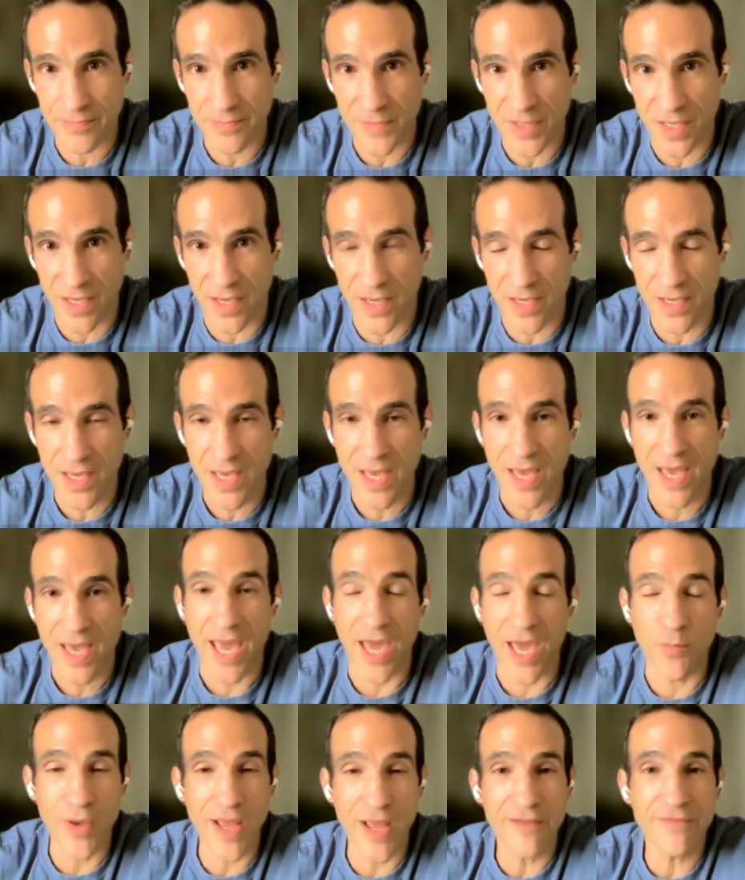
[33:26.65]
Okay.
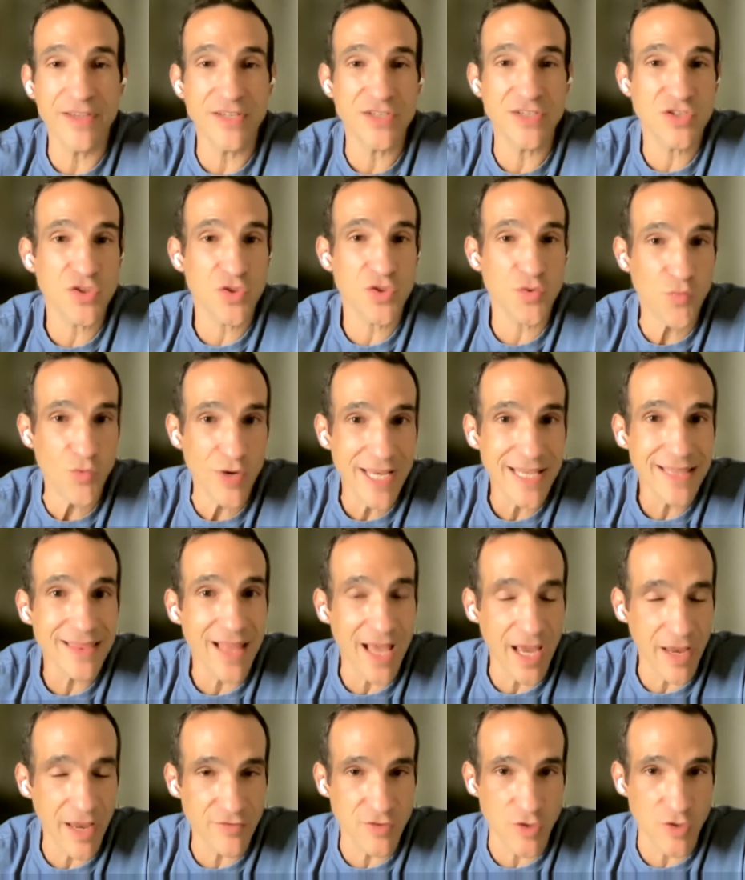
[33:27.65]
And we have these three
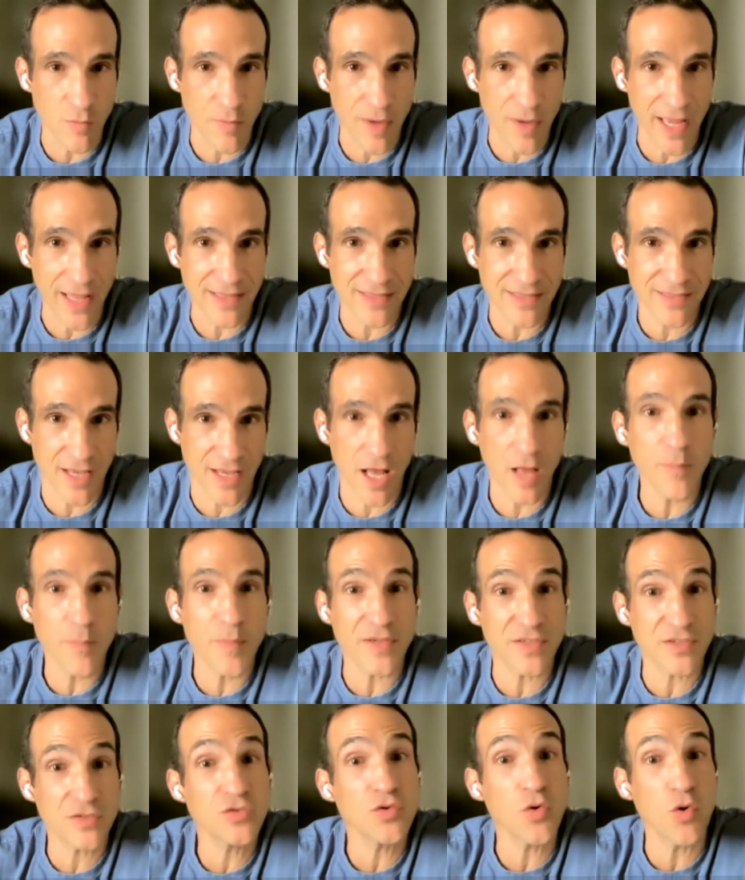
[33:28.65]
life domains to help
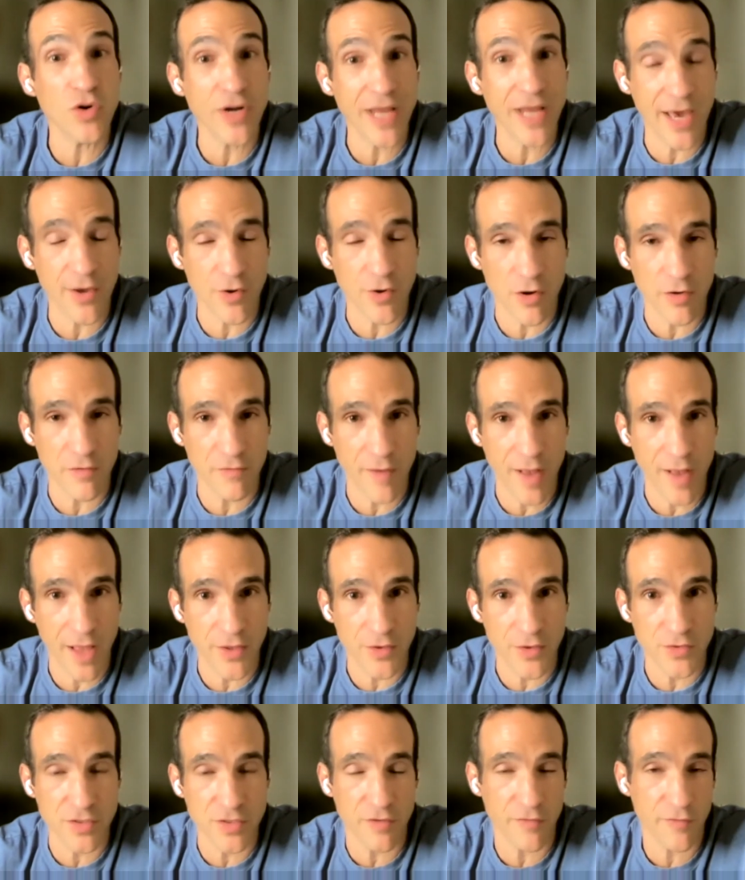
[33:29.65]
us sort out our
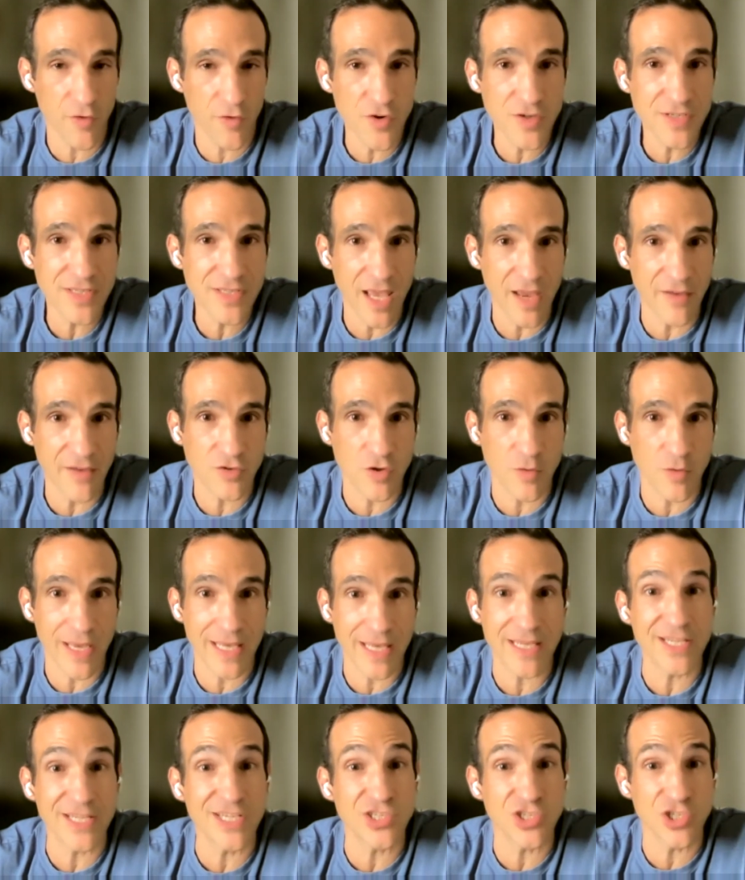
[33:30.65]
values. The first life
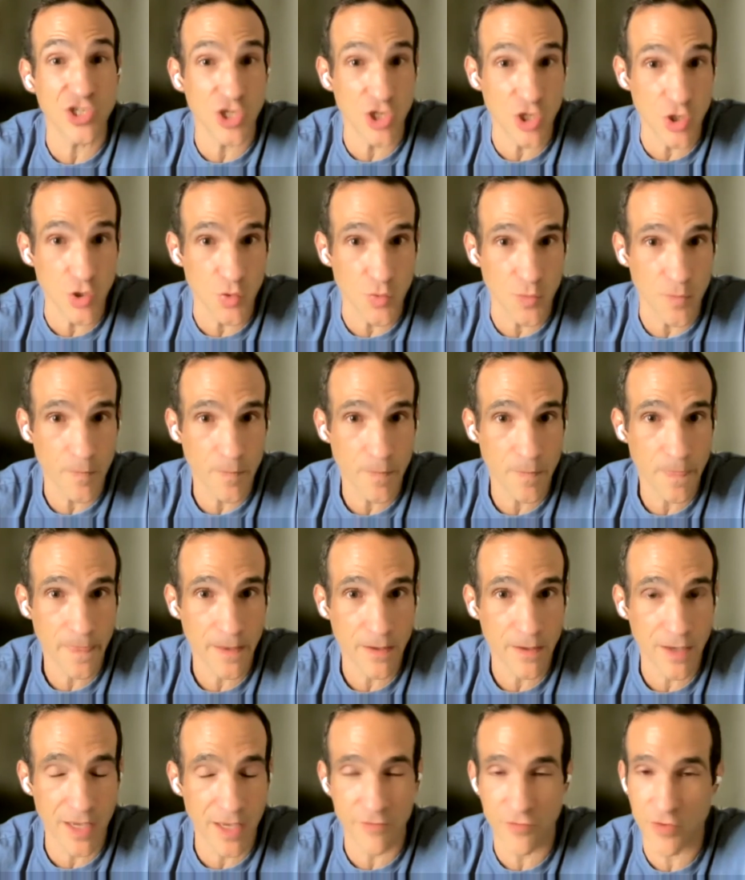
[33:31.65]
domain is you.
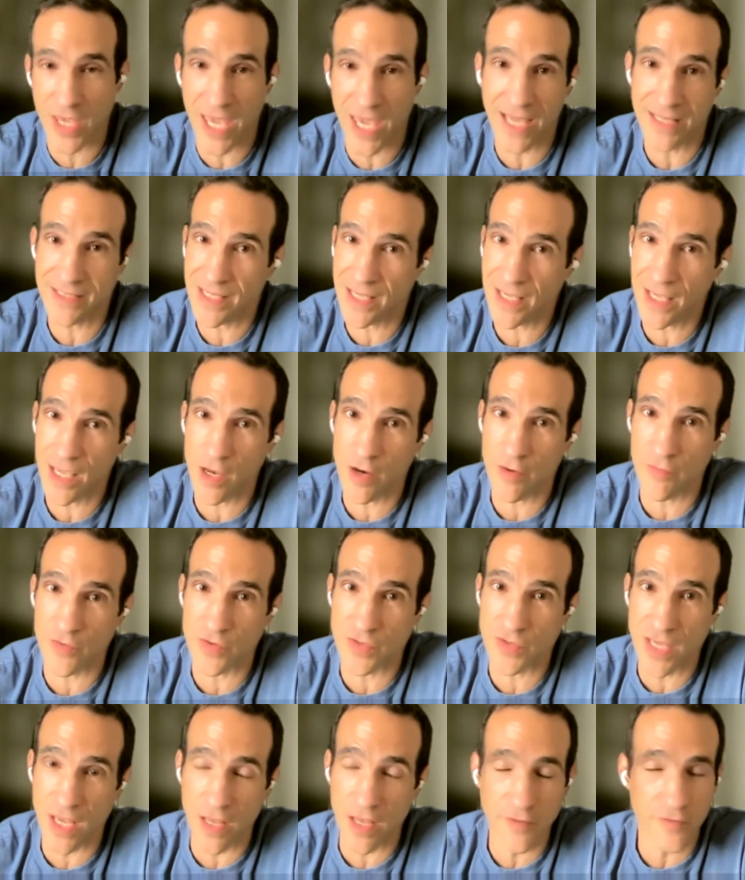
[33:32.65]
Okay. If you can't take care of
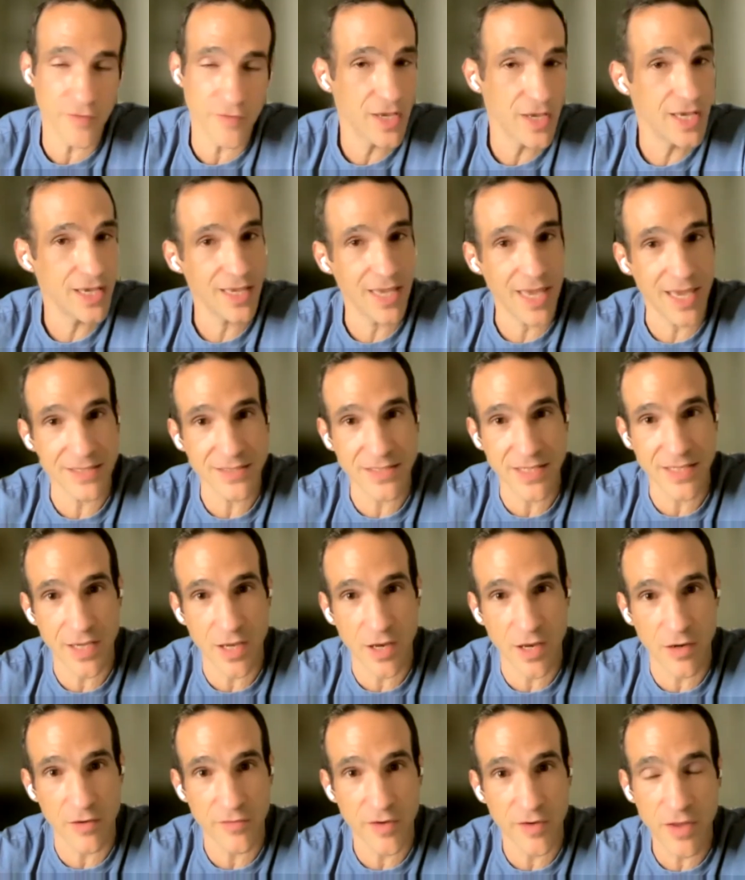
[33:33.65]
yourself, can't take
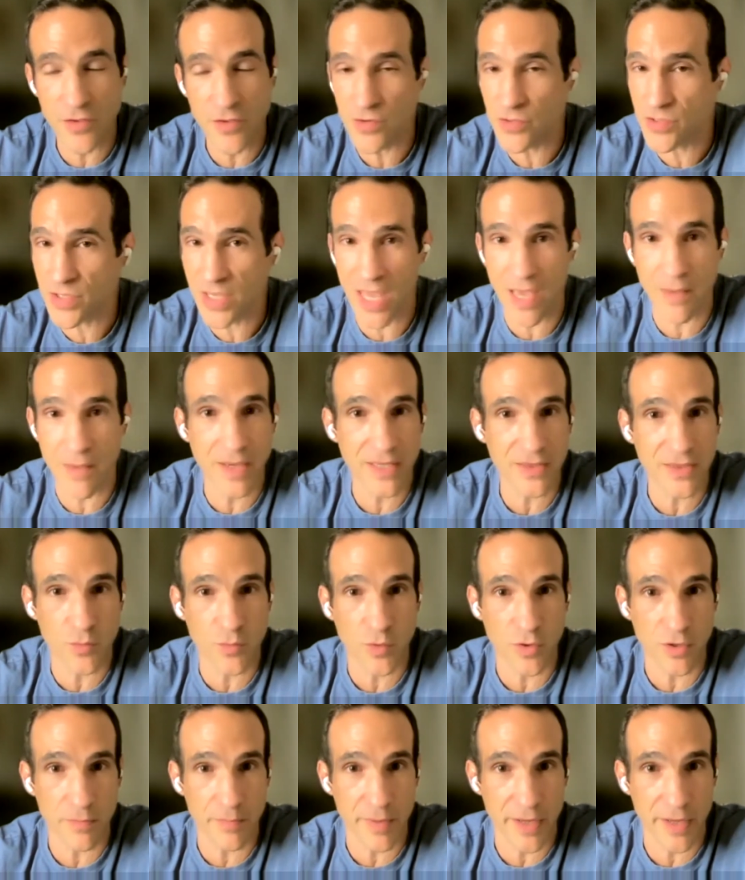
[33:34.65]
care of others, you can't make the
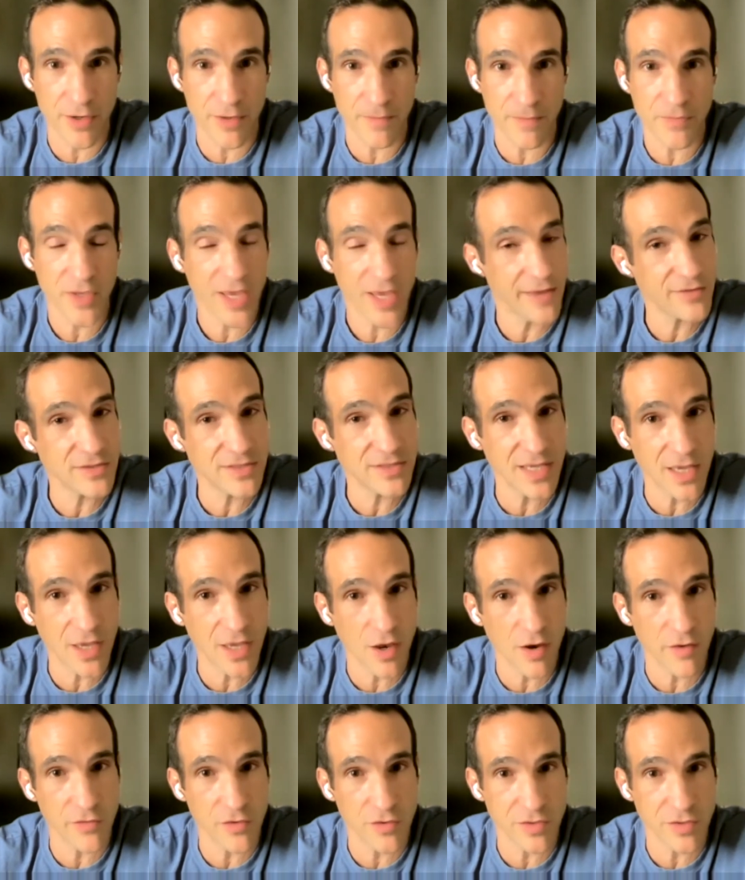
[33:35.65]
world better. You have to take
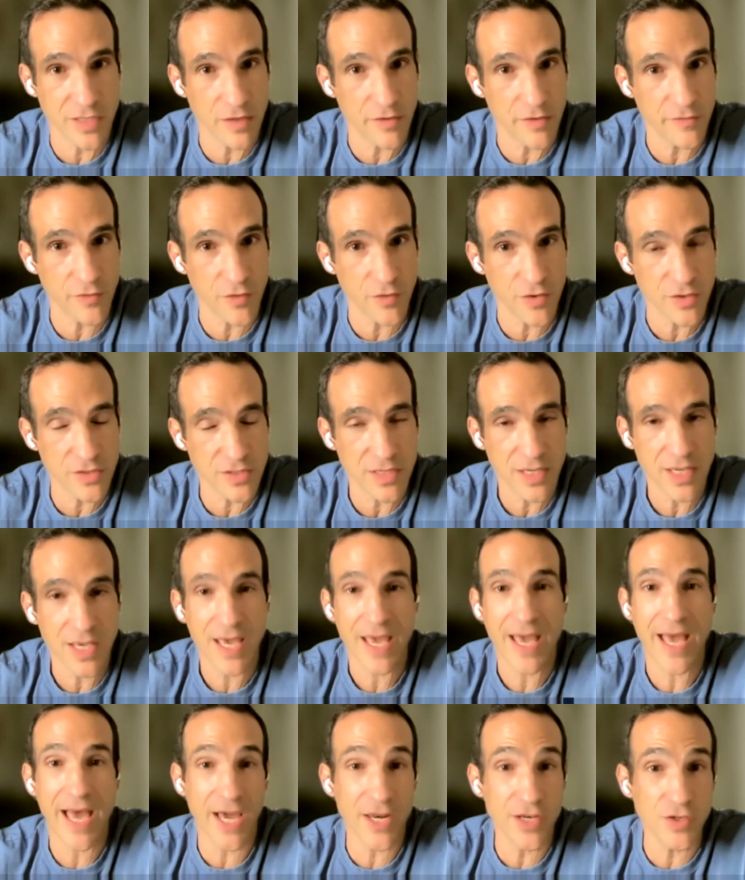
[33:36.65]
care of yourself first.
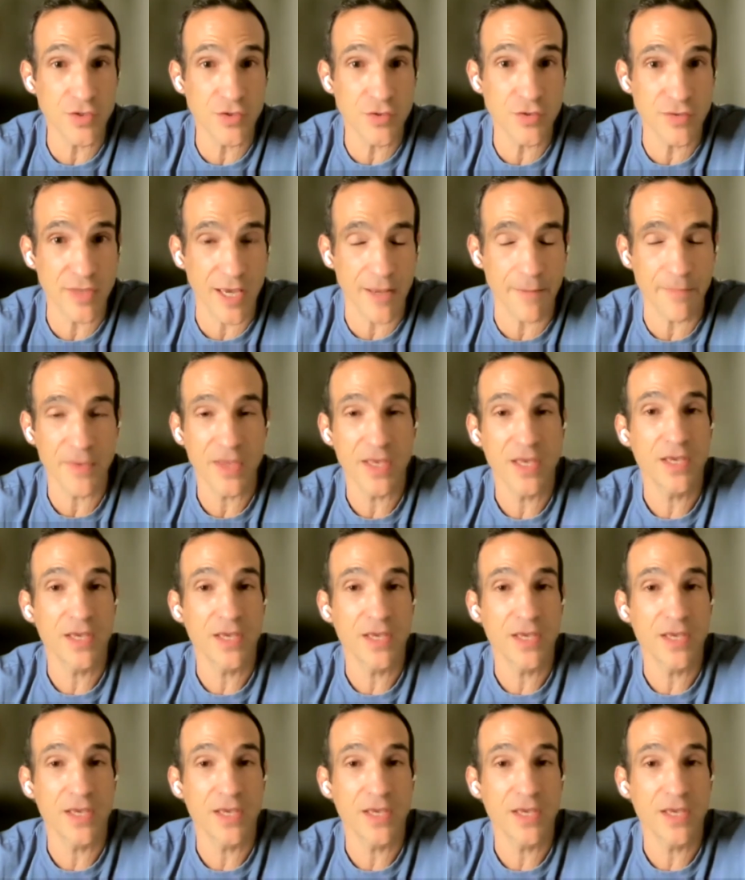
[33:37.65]
How do you do that?